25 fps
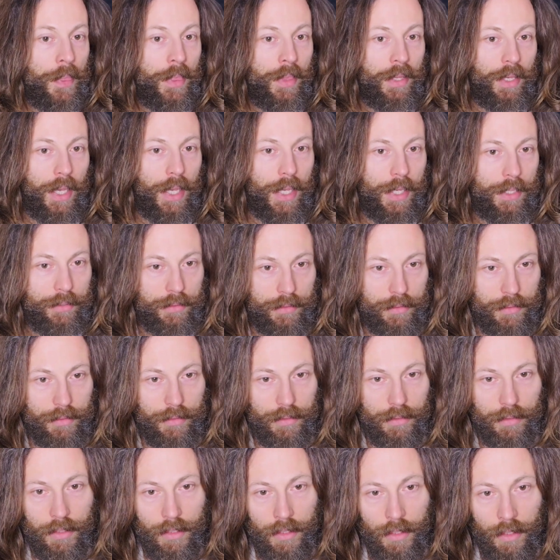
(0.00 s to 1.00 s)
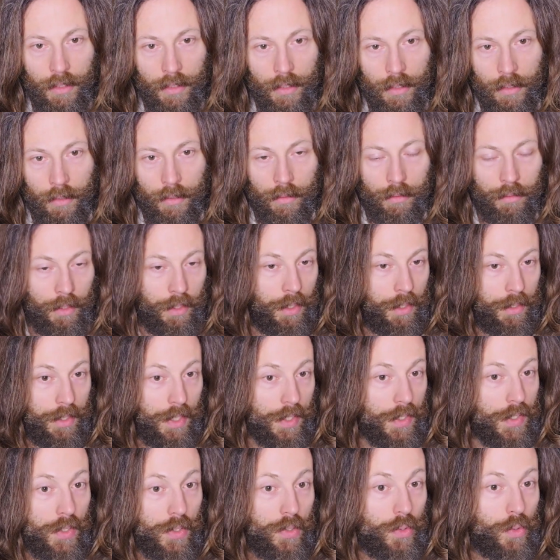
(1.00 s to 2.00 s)
And
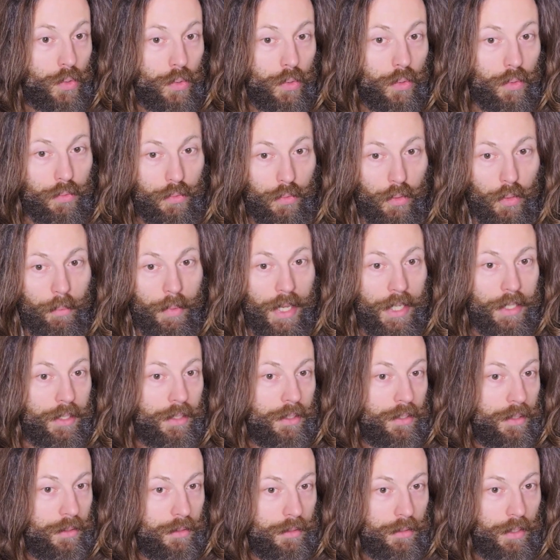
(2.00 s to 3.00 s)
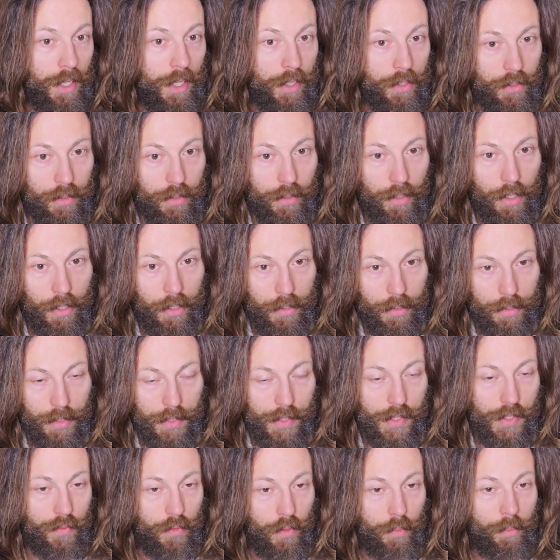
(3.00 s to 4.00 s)
this is true for many other
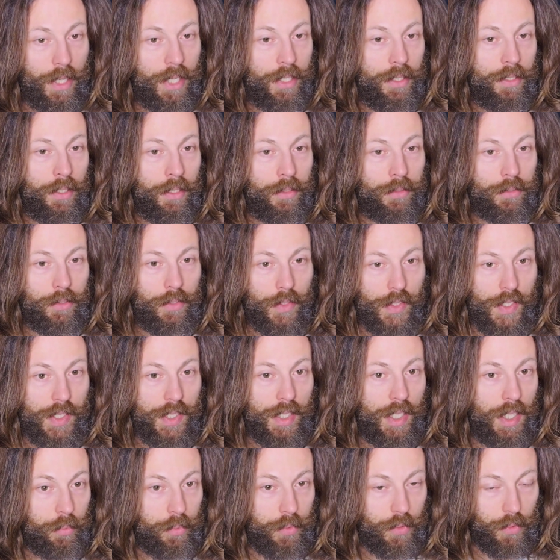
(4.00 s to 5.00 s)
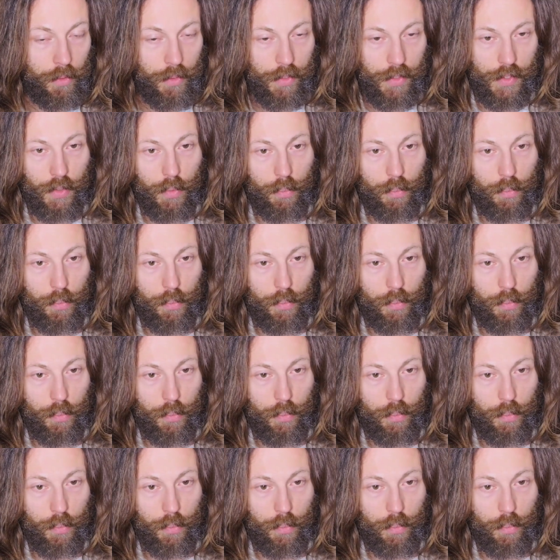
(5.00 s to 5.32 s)
artists, for many other sculptors or